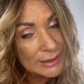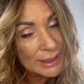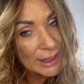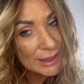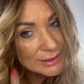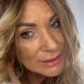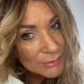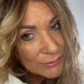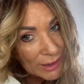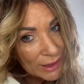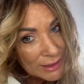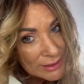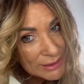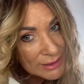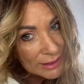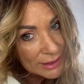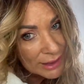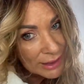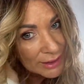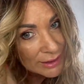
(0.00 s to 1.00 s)

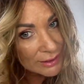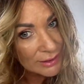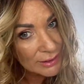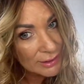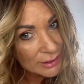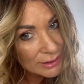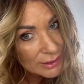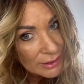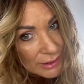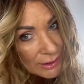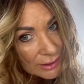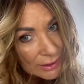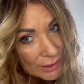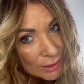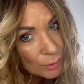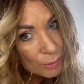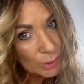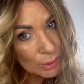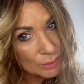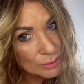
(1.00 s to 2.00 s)
activating it,
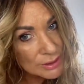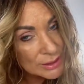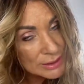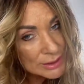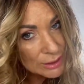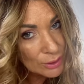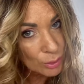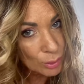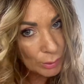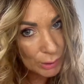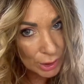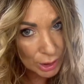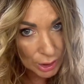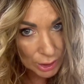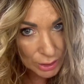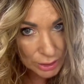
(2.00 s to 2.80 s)
it will still work.